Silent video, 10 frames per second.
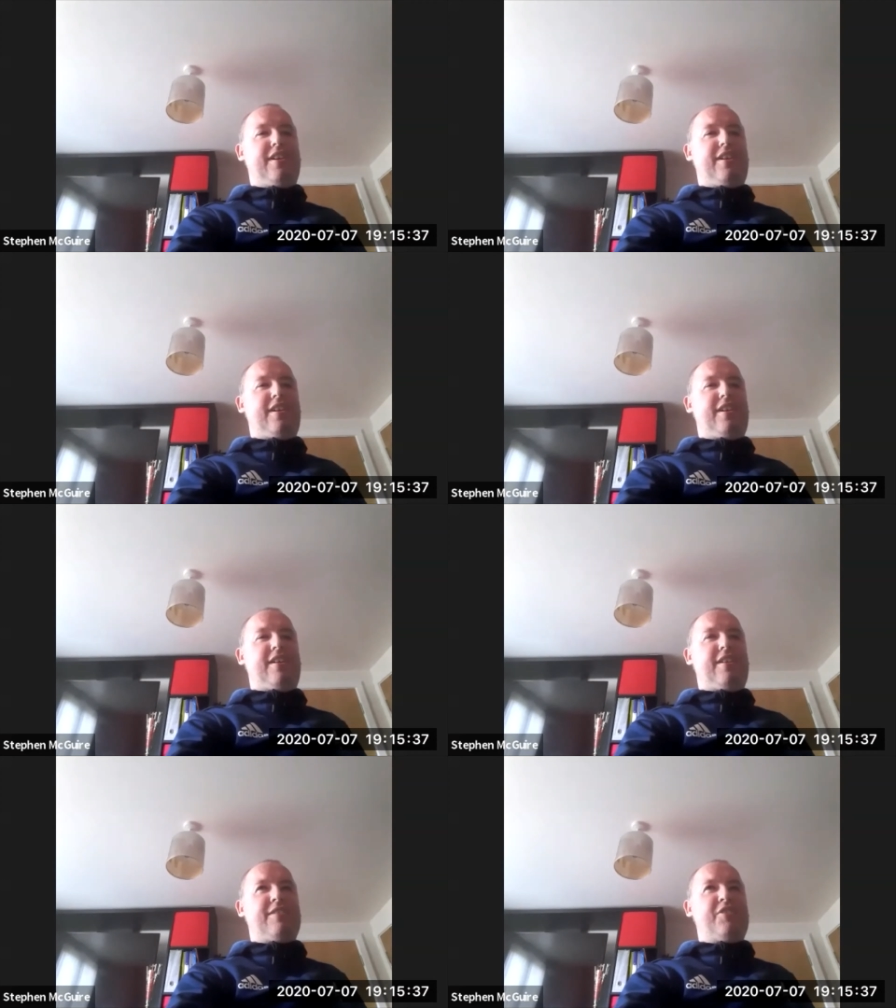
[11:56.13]

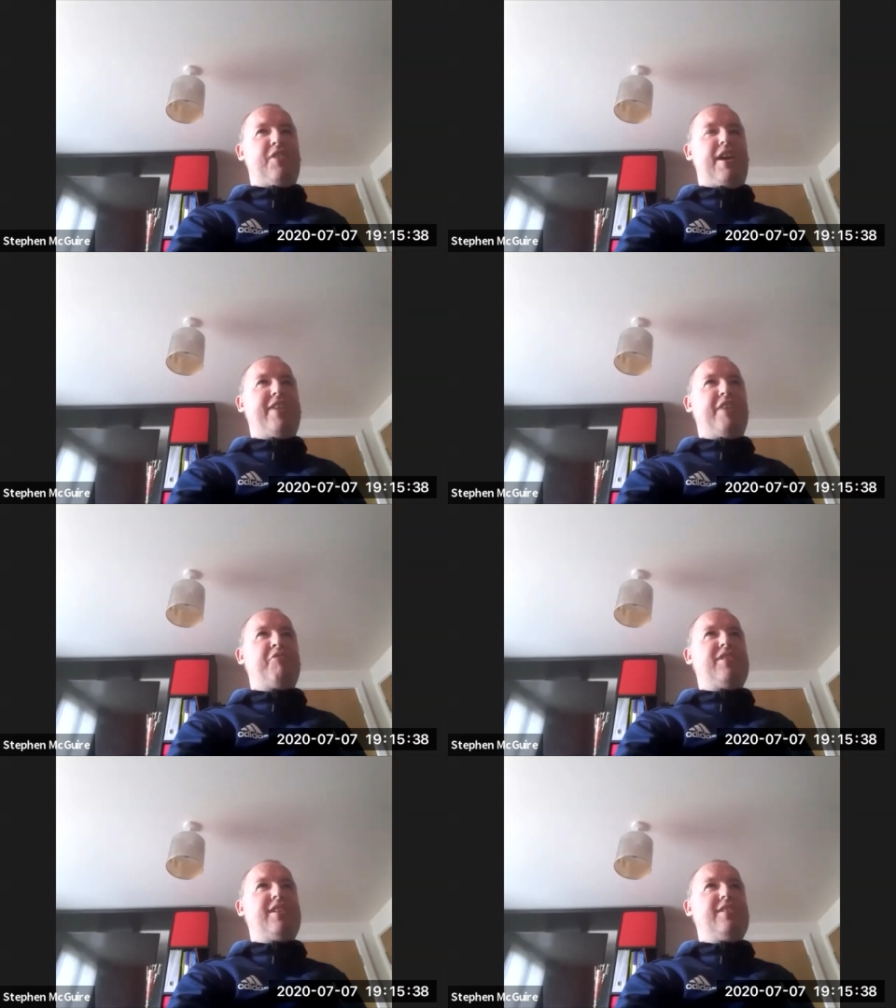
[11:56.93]
and to have that
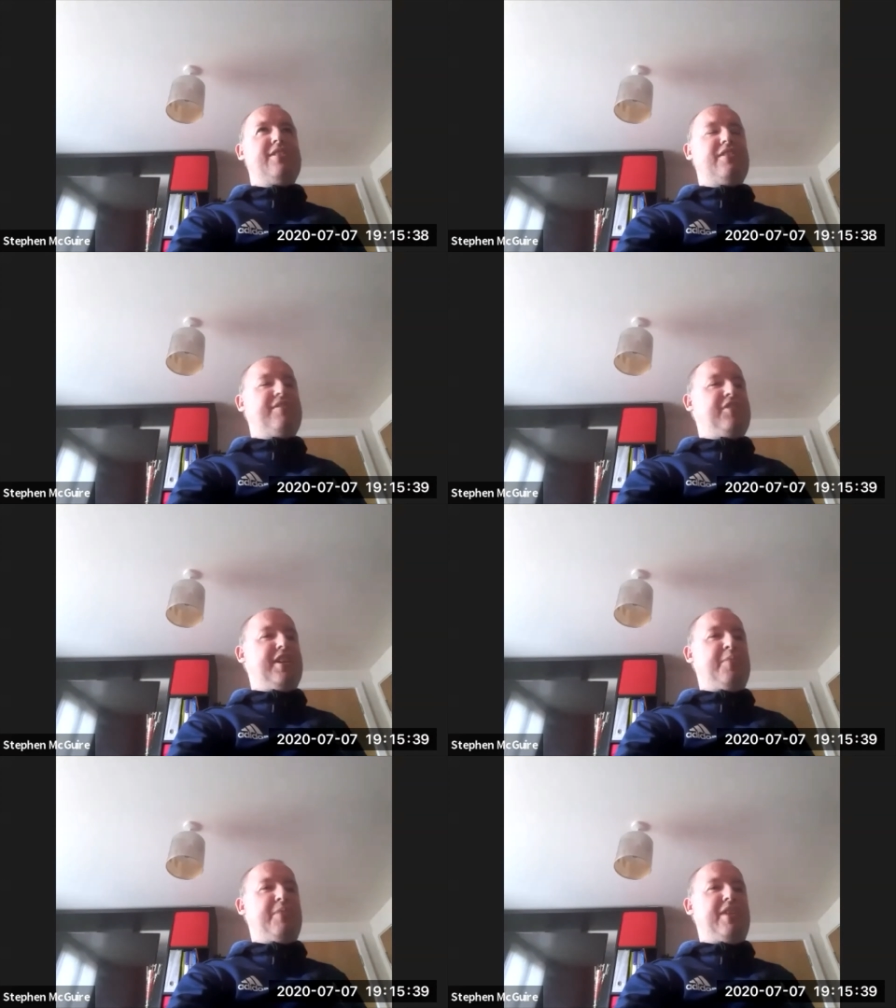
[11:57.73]
routine sort of
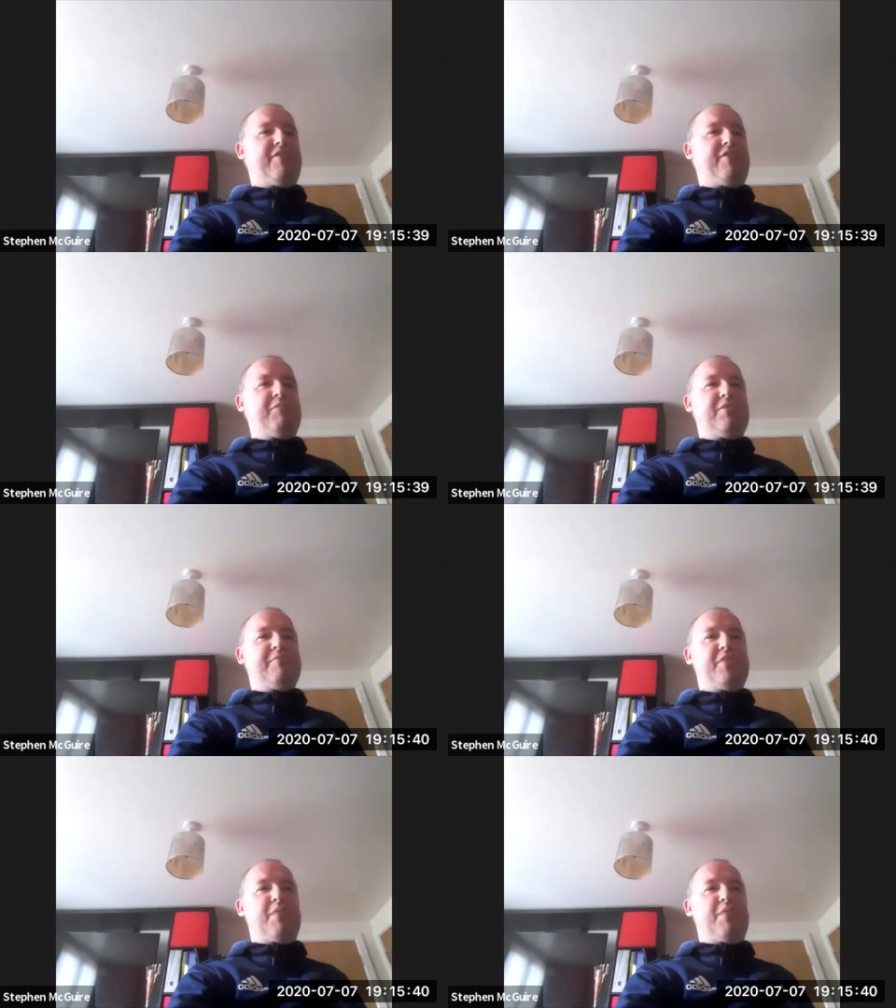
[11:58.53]
taken away from you,
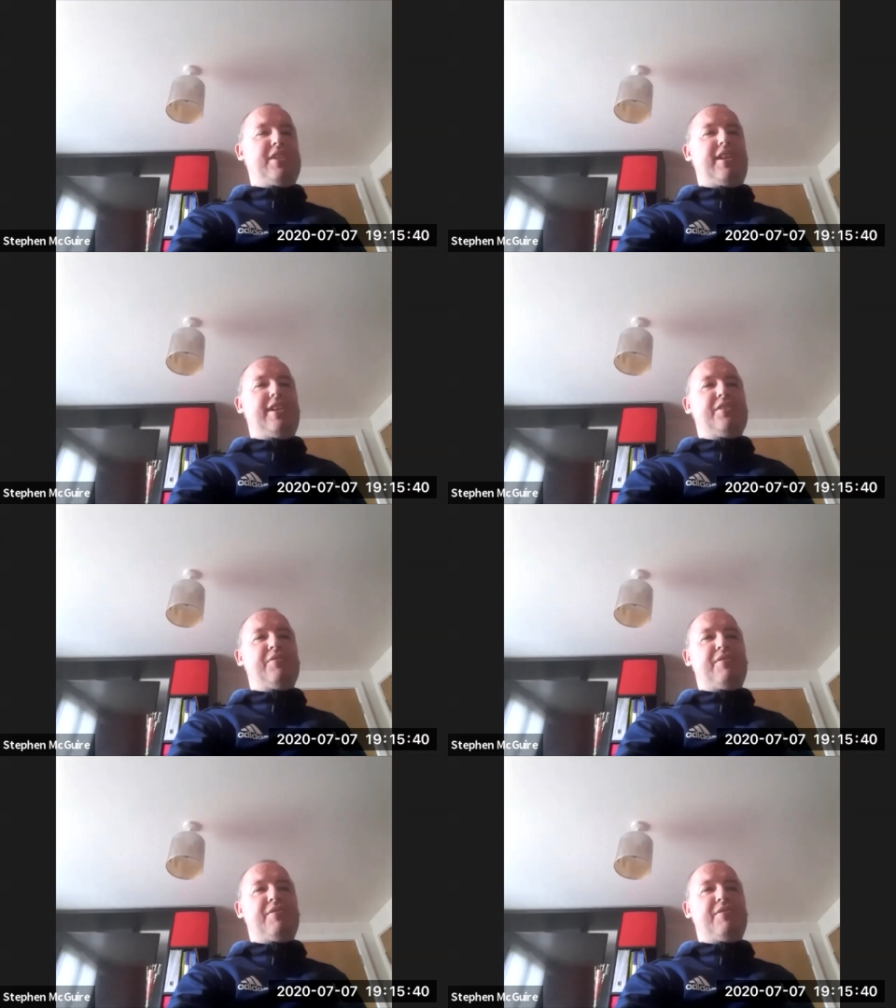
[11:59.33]
it was great. So I've